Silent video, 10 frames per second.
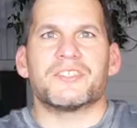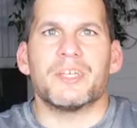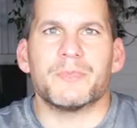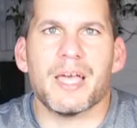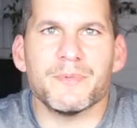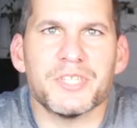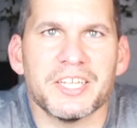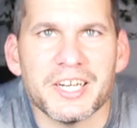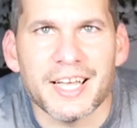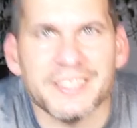sometimes you
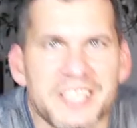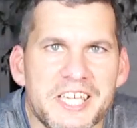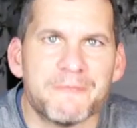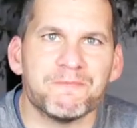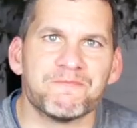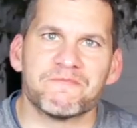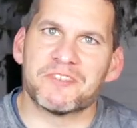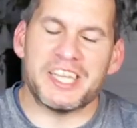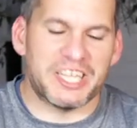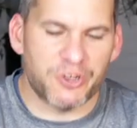get an idea
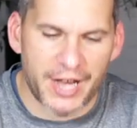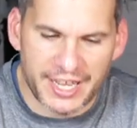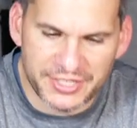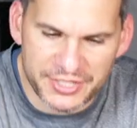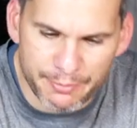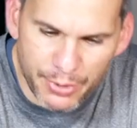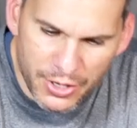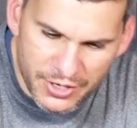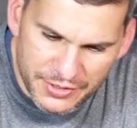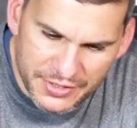and it crashes and
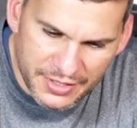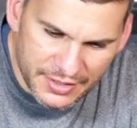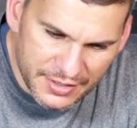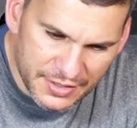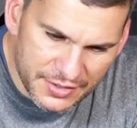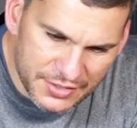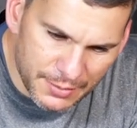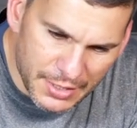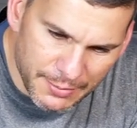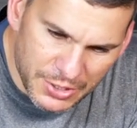burns.
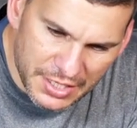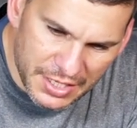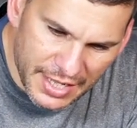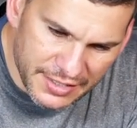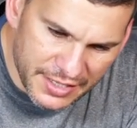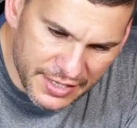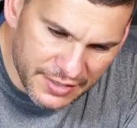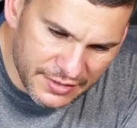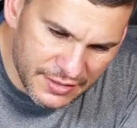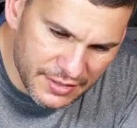Sometimes you get an
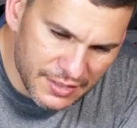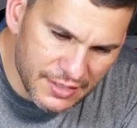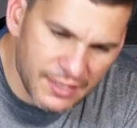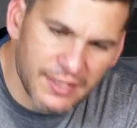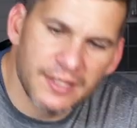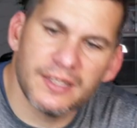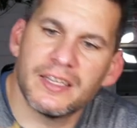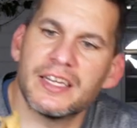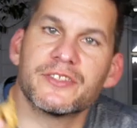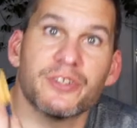idea
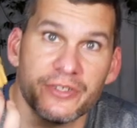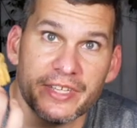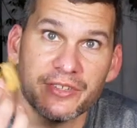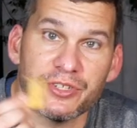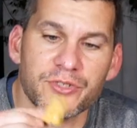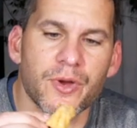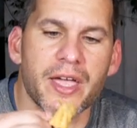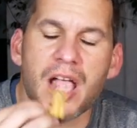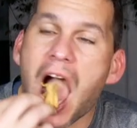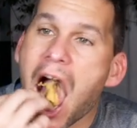and it turns out just right.